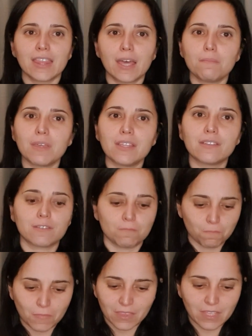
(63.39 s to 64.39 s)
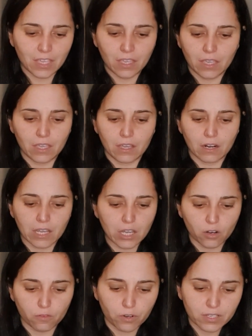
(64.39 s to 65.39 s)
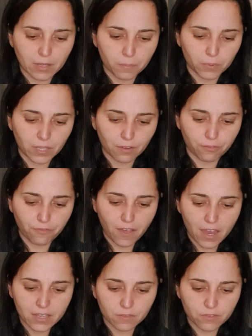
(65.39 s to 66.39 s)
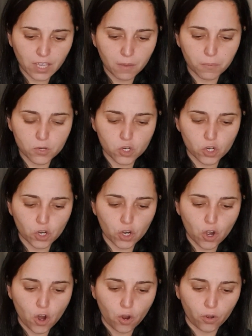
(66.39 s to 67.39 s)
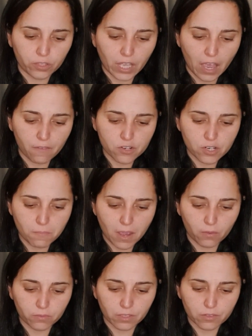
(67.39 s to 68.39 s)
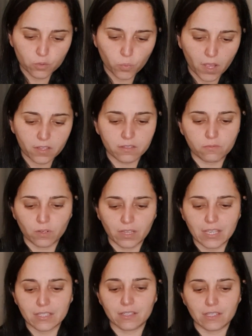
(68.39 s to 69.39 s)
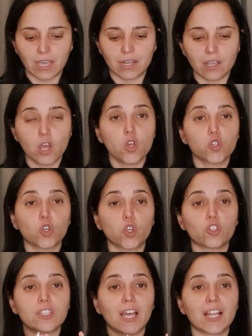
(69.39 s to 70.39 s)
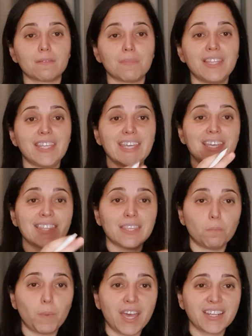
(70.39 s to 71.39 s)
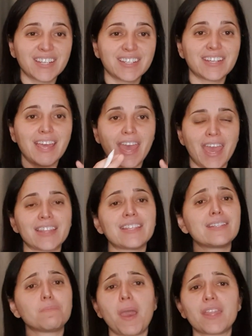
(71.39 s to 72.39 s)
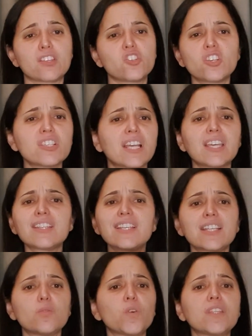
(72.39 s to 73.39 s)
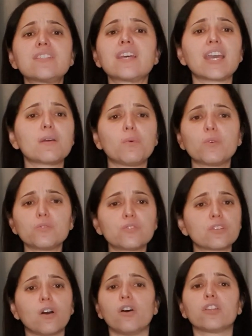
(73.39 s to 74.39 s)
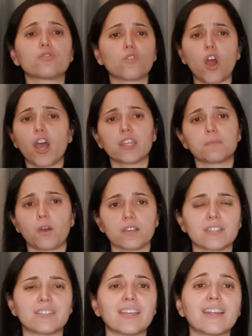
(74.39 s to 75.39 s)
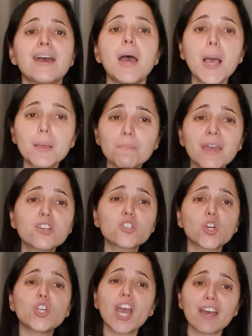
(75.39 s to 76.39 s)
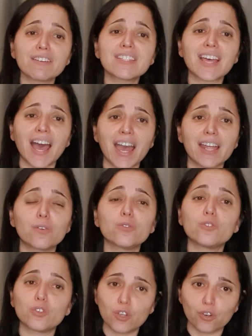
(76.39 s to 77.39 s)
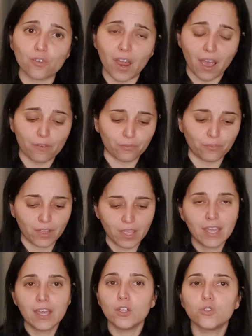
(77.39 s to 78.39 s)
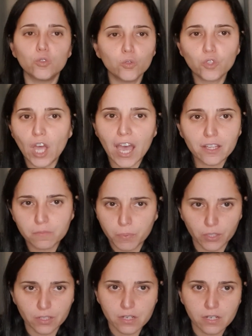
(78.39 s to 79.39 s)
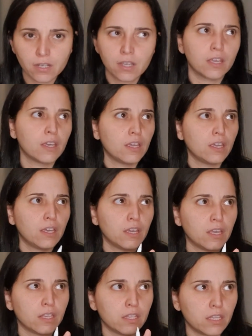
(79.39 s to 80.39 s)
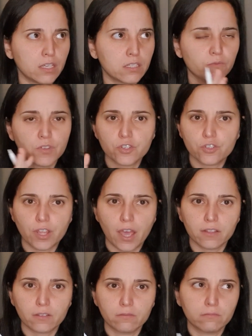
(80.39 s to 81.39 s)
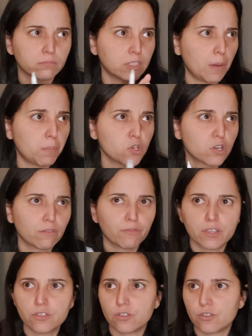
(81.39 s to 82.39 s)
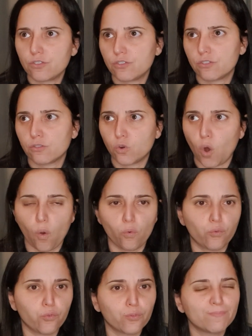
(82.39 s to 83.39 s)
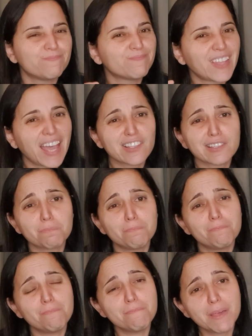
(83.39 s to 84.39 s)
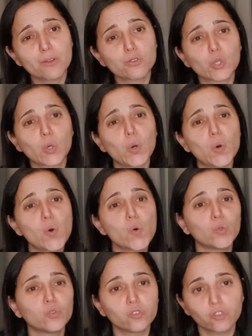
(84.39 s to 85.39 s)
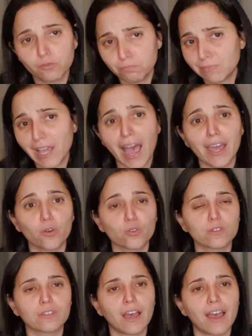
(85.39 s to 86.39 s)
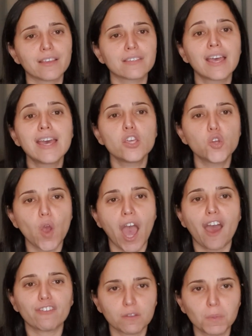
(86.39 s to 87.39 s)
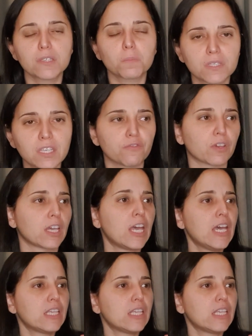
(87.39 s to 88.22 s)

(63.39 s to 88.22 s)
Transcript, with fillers: That means here, for example, the effect of temperature on the average amount of sweat release in skin. So you're telling me the independent and the dependent, just like you did with the tables on the raw and the process data. Make sure you have a title to your graph. Do not put this versus that, temperature versus growth. That's middle school titles, guys. You have to be specific.